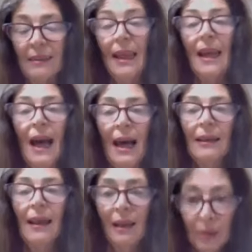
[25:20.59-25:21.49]
They are
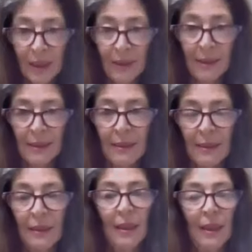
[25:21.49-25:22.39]

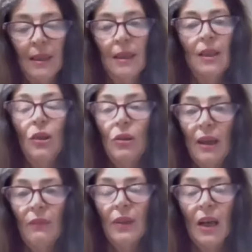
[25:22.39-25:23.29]
cultists. You're
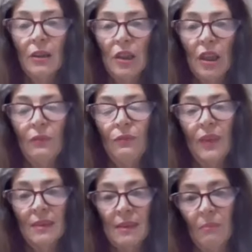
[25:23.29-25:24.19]
never going to
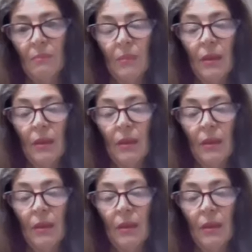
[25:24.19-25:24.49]
convince them.